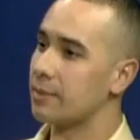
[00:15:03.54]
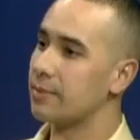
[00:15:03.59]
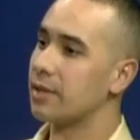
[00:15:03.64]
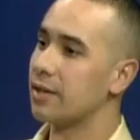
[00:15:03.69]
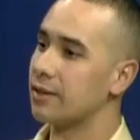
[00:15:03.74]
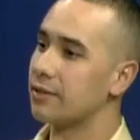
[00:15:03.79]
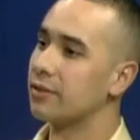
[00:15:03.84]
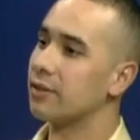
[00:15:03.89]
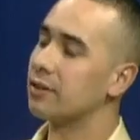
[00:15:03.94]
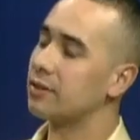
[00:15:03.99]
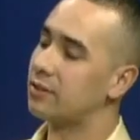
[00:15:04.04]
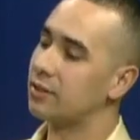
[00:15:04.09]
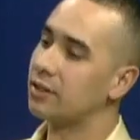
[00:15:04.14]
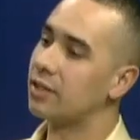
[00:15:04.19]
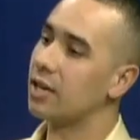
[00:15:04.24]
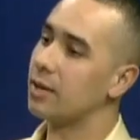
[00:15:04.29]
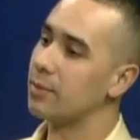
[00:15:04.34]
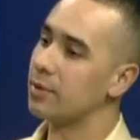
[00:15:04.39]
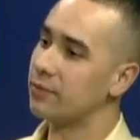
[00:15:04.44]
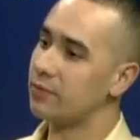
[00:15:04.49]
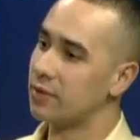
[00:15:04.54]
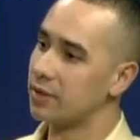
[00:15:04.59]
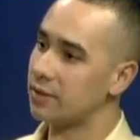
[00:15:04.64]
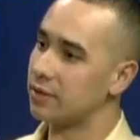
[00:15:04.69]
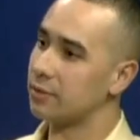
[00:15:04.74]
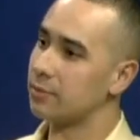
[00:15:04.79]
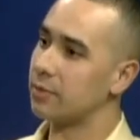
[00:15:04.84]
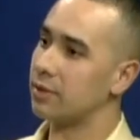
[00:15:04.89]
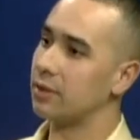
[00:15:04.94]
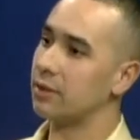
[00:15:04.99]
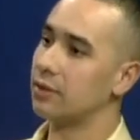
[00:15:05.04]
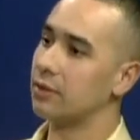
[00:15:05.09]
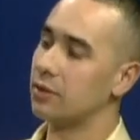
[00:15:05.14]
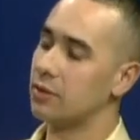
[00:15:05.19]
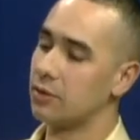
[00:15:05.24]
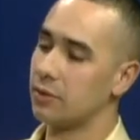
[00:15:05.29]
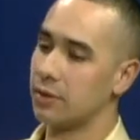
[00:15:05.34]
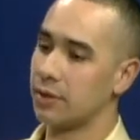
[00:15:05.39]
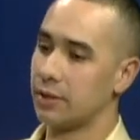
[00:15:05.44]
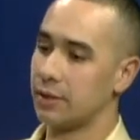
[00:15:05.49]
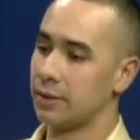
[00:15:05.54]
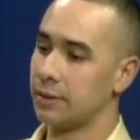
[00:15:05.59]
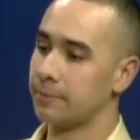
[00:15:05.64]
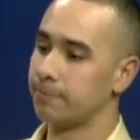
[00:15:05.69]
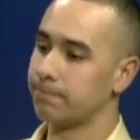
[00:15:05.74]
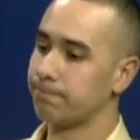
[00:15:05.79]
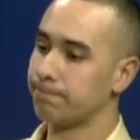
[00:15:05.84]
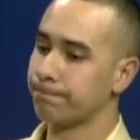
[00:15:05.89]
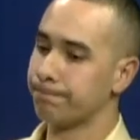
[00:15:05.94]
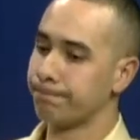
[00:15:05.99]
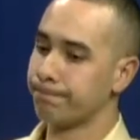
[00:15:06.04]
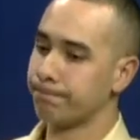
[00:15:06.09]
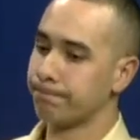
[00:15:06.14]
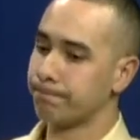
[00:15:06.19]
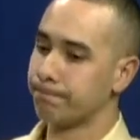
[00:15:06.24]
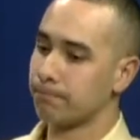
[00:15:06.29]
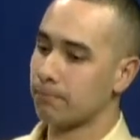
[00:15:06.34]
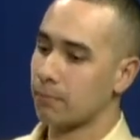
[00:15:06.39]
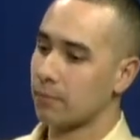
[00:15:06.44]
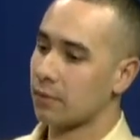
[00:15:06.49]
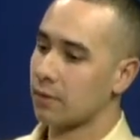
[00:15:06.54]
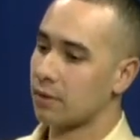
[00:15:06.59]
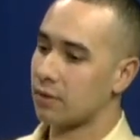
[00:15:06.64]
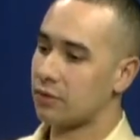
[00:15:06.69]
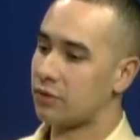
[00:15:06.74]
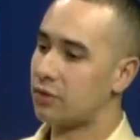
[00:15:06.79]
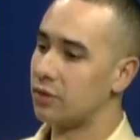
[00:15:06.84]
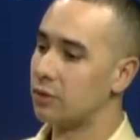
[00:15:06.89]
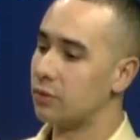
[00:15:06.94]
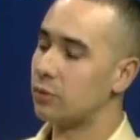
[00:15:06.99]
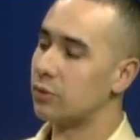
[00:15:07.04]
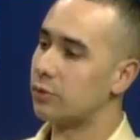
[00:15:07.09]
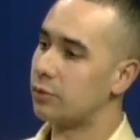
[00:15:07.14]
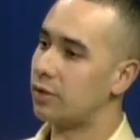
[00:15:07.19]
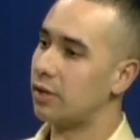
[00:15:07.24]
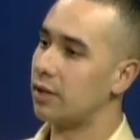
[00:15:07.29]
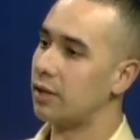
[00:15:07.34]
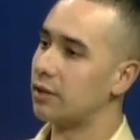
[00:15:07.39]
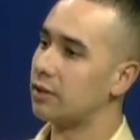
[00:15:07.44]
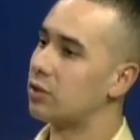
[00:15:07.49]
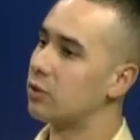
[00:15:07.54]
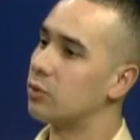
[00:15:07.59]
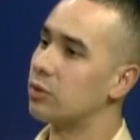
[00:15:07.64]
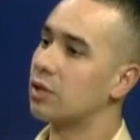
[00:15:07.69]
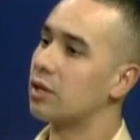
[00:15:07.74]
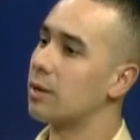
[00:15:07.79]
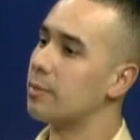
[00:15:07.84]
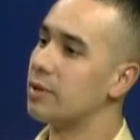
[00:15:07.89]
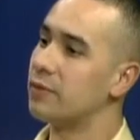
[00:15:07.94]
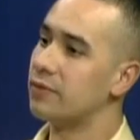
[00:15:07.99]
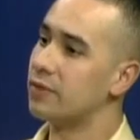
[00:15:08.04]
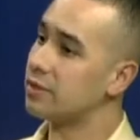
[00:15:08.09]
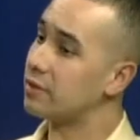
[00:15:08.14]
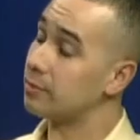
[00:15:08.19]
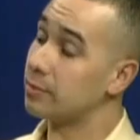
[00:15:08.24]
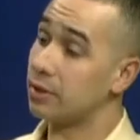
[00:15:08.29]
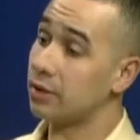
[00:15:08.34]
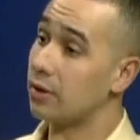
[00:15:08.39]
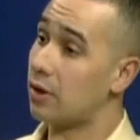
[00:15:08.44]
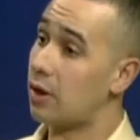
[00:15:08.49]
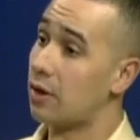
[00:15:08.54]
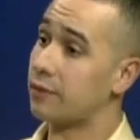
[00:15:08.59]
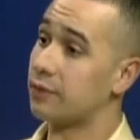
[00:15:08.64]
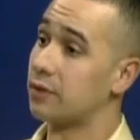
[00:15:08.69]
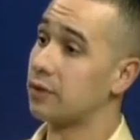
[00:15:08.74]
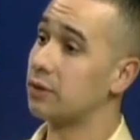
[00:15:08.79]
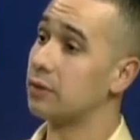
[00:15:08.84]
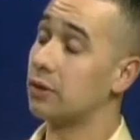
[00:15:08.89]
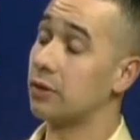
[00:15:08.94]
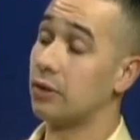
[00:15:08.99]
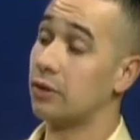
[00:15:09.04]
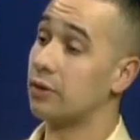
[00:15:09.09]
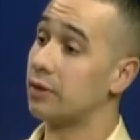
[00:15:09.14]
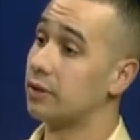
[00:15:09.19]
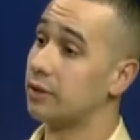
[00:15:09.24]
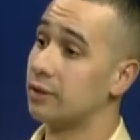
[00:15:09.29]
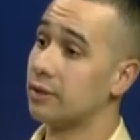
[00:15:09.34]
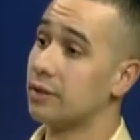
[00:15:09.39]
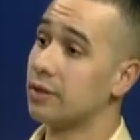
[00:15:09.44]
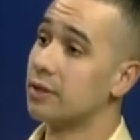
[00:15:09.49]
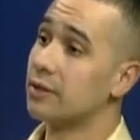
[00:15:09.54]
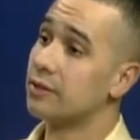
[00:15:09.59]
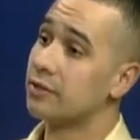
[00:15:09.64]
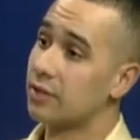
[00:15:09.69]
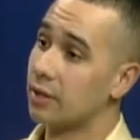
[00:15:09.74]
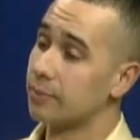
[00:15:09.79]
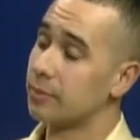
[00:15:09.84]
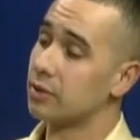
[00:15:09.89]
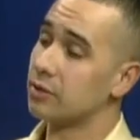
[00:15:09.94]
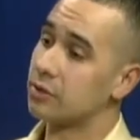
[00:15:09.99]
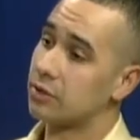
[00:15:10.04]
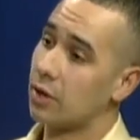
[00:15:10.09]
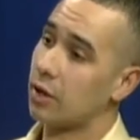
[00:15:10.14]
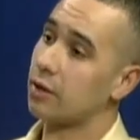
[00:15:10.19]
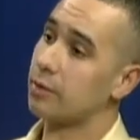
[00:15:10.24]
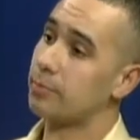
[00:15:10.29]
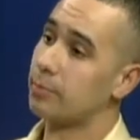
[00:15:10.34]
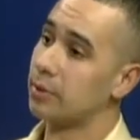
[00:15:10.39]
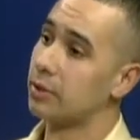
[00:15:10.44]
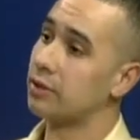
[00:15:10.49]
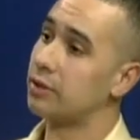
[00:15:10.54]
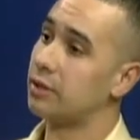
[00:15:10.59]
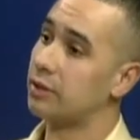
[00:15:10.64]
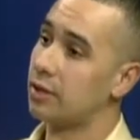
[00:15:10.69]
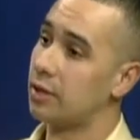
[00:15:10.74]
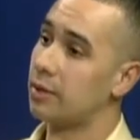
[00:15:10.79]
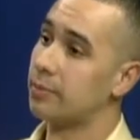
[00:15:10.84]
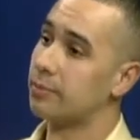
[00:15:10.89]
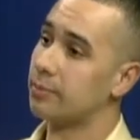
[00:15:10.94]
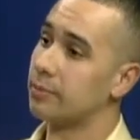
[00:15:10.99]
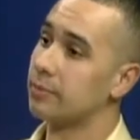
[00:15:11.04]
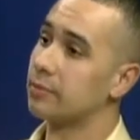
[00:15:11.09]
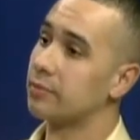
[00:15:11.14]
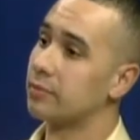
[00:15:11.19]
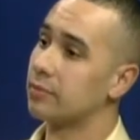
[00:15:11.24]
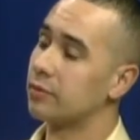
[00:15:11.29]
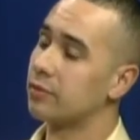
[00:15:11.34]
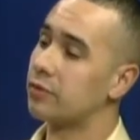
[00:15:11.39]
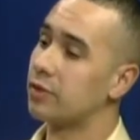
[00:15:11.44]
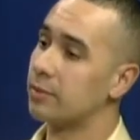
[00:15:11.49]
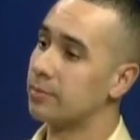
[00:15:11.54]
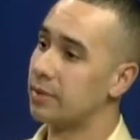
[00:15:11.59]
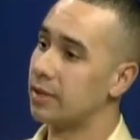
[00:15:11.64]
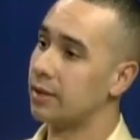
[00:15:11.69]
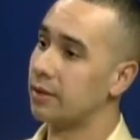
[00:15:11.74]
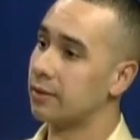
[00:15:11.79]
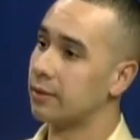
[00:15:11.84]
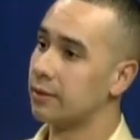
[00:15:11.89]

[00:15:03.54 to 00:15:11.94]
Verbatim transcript: yes, and she came, came and visited me, you know, yeah. and she was there. She would come and visit me often, you know, and yeah. something started building up yeah. from then.